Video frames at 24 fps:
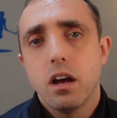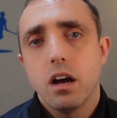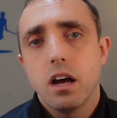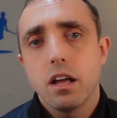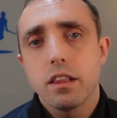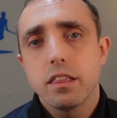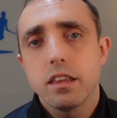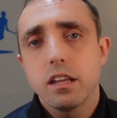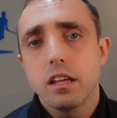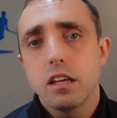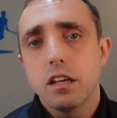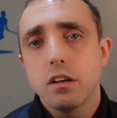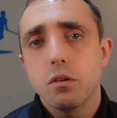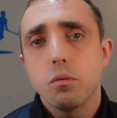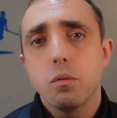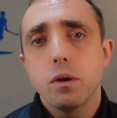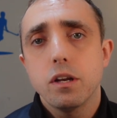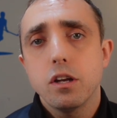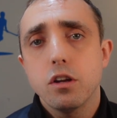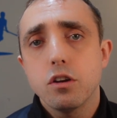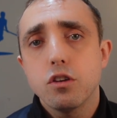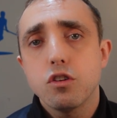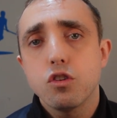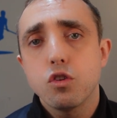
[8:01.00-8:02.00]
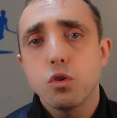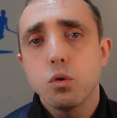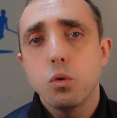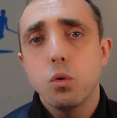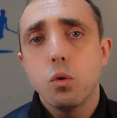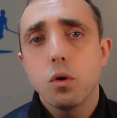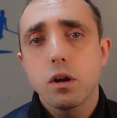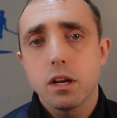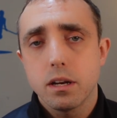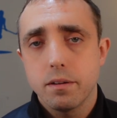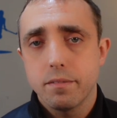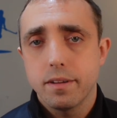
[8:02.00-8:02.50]
I think when you're
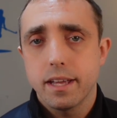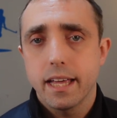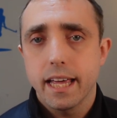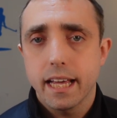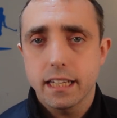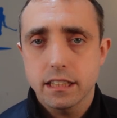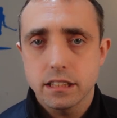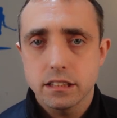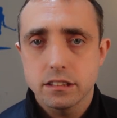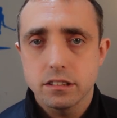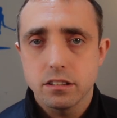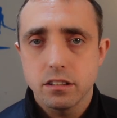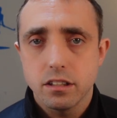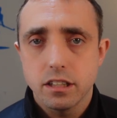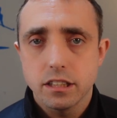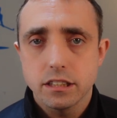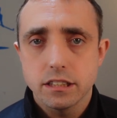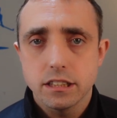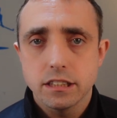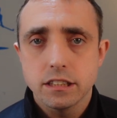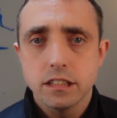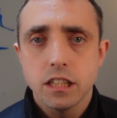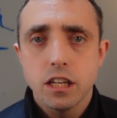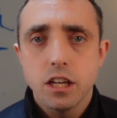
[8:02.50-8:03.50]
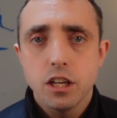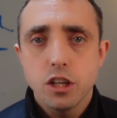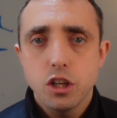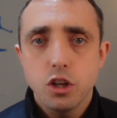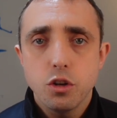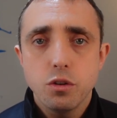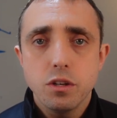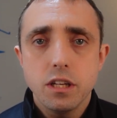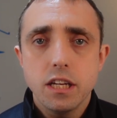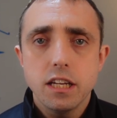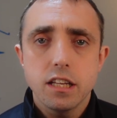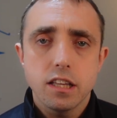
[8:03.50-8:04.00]
talking about exercises,
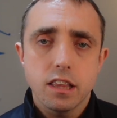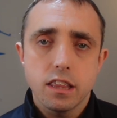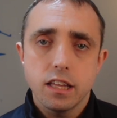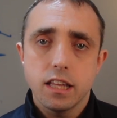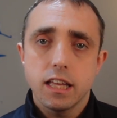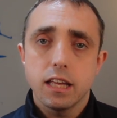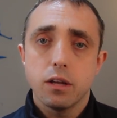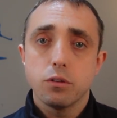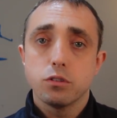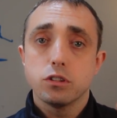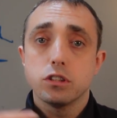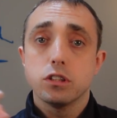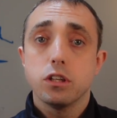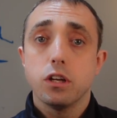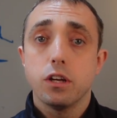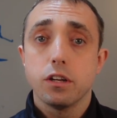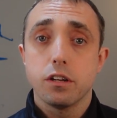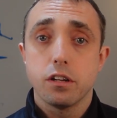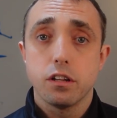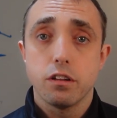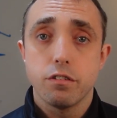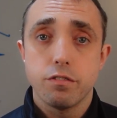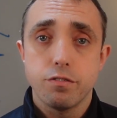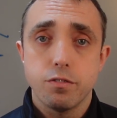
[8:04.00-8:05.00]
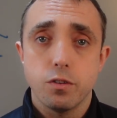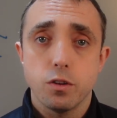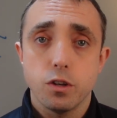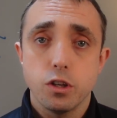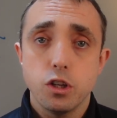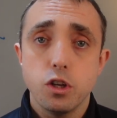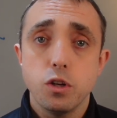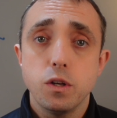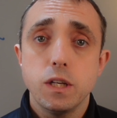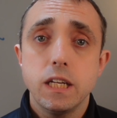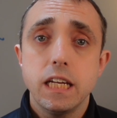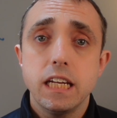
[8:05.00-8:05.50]
you need to think outside of the foot.
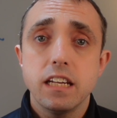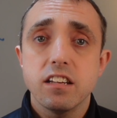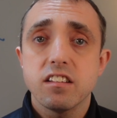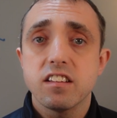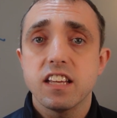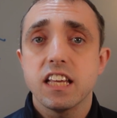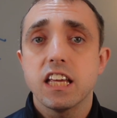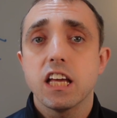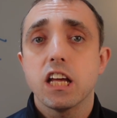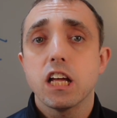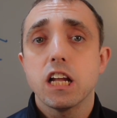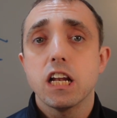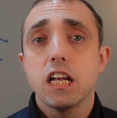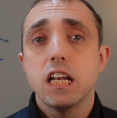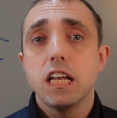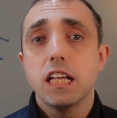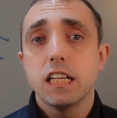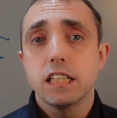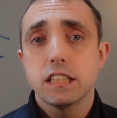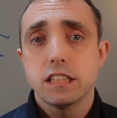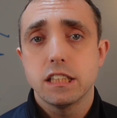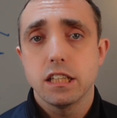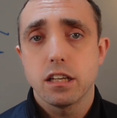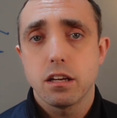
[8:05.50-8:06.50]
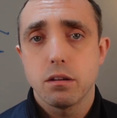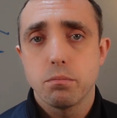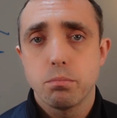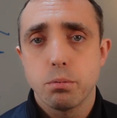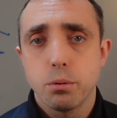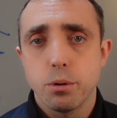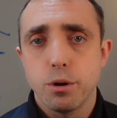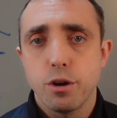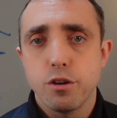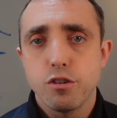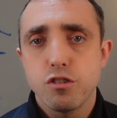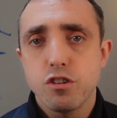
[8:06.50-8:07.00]
You need to take a holistic
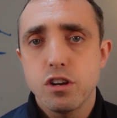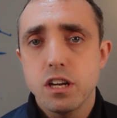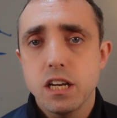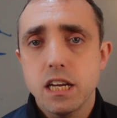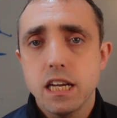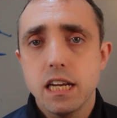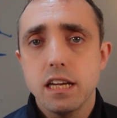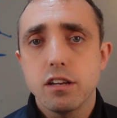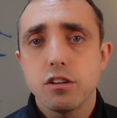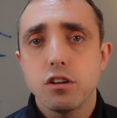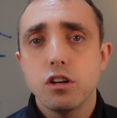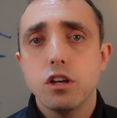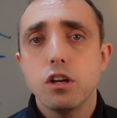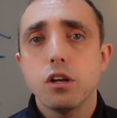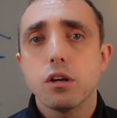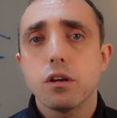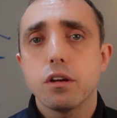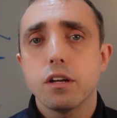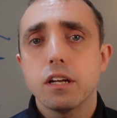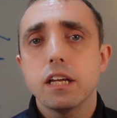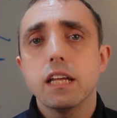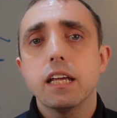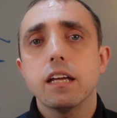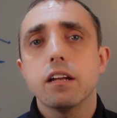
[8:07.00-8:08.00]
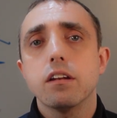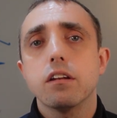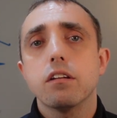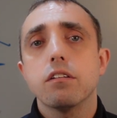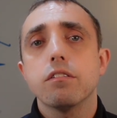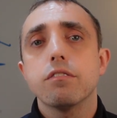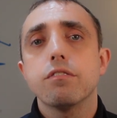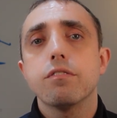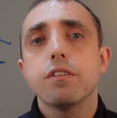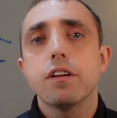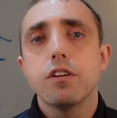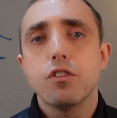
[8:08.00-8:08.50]
approach. You need to look at the
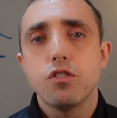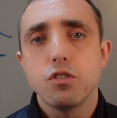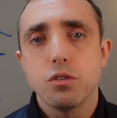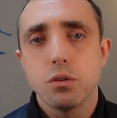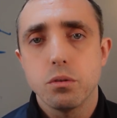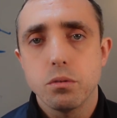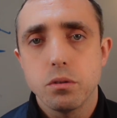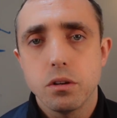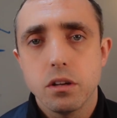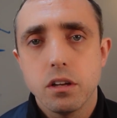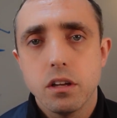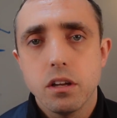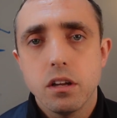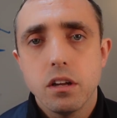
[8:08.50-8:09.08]
individual.